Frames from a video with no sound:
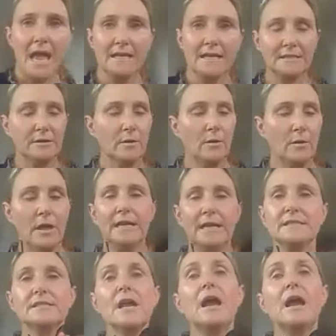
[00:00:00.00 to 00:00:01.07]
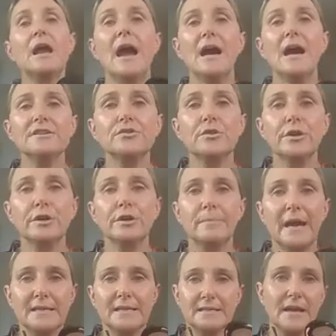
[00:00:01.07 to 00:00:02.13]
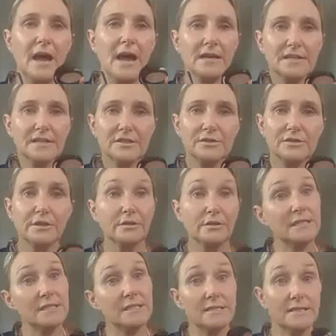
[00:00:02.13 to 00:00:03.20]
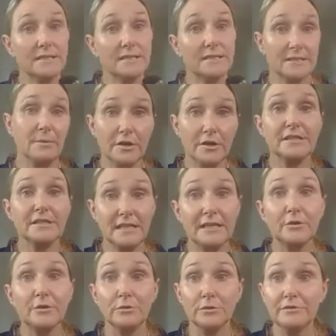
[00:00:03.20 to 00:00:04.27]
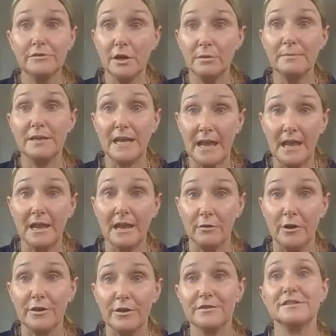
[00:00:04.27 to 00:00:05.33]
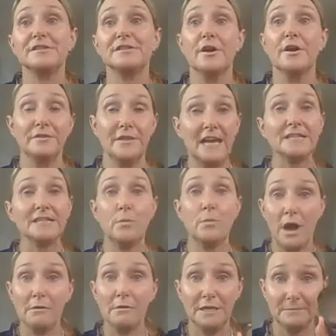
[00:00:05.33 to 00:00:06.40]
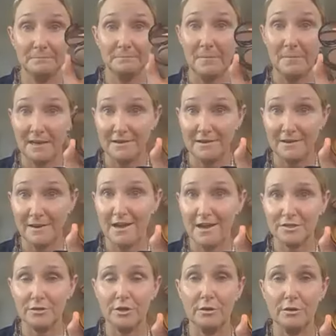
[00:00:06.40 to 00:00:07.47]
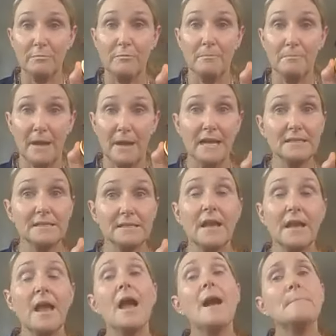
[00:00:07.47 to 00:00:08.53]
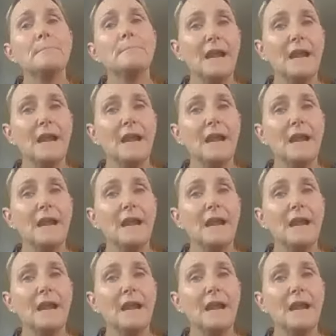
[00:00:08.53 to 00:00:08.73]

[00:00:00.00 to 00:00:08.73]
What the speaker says: And it's a castor oil base, and castor oil is supposedly good for helping hair growth. So that's why we made it a castor oil base.